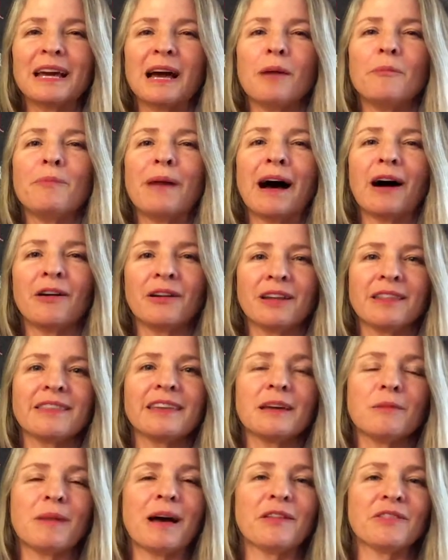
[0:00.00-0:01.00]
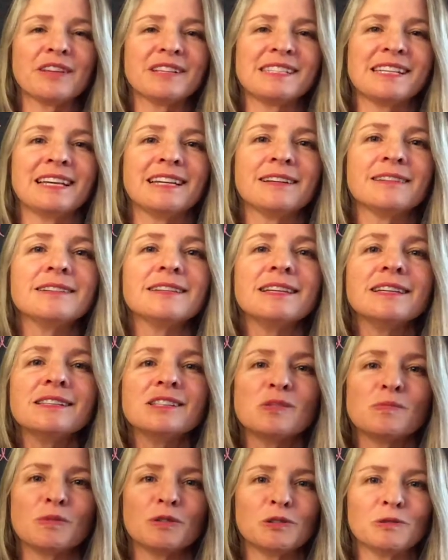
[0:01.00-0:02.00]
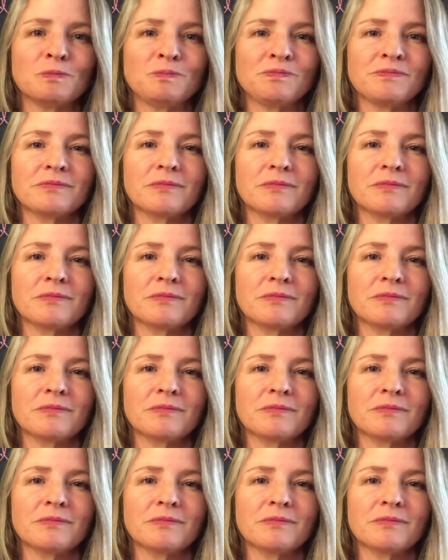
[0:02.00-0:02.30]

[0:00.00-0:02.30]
about the amount that's in a teaspoon.